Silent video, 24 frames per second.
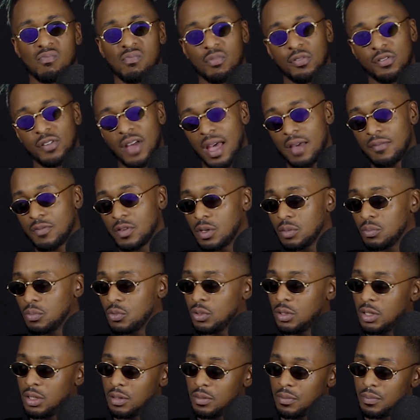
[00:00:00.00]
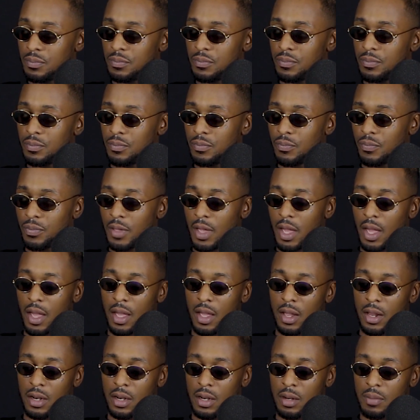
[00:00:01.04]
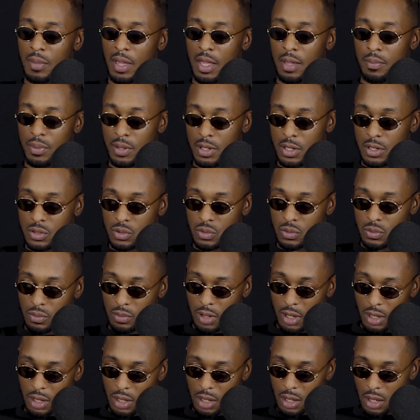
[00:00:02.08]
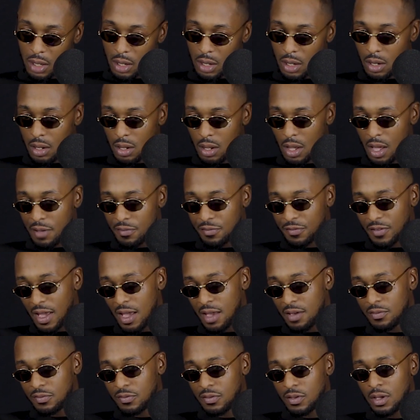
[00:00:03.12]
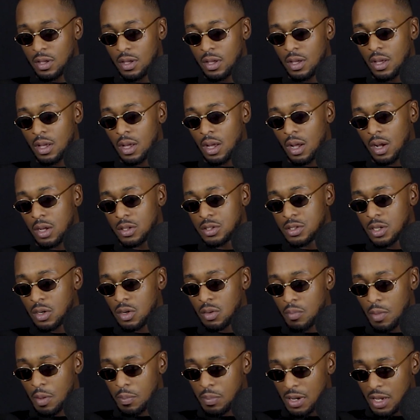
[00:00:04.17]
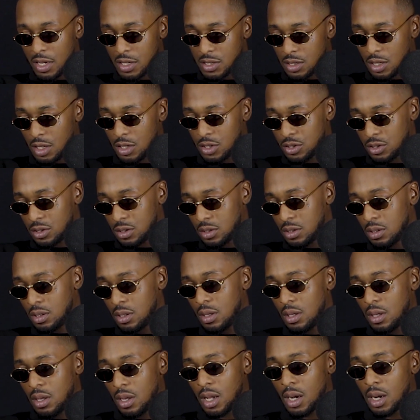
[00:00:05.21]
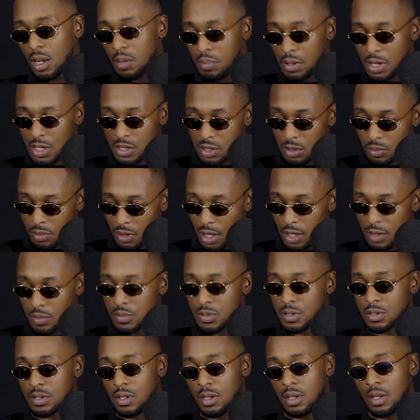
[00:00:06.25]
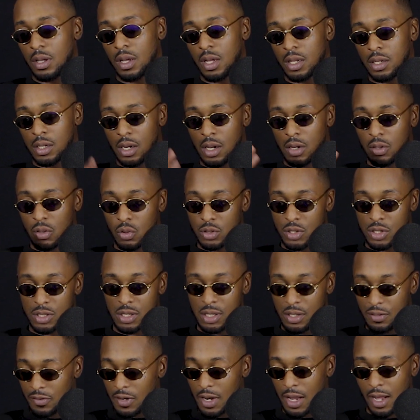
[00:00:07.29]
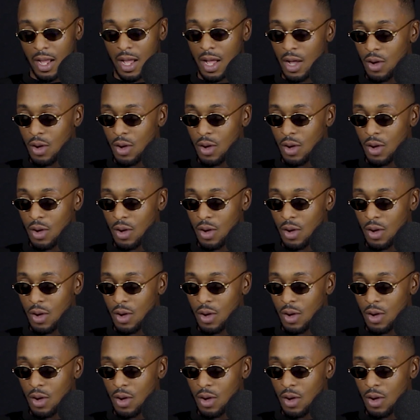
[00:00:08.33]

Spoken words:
5 in the morning and make beats. And then at 5, I'd turn on my PlayStation and I'd play some games. And then I'd go to sleep for like an